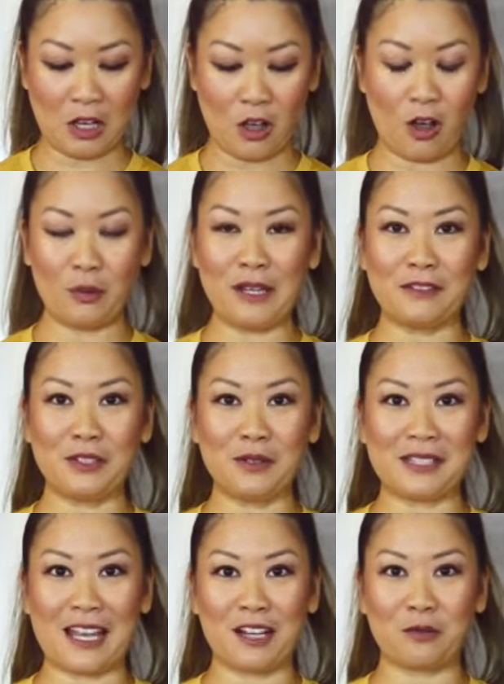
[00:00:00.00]
all we have to do
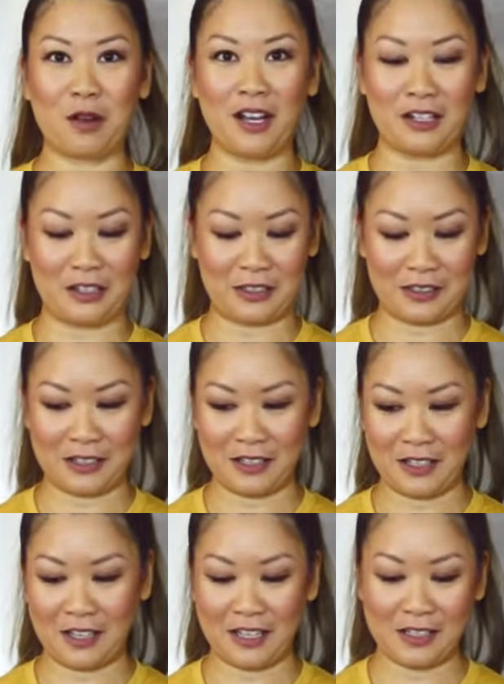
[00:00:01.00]
is add water.
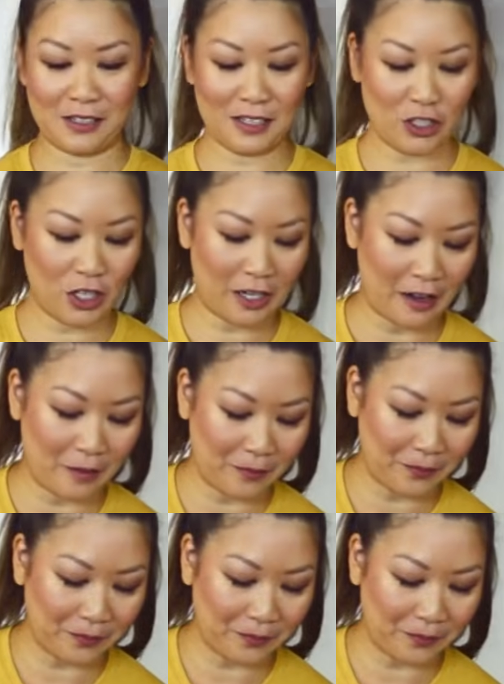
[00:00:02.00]
So let's check it out.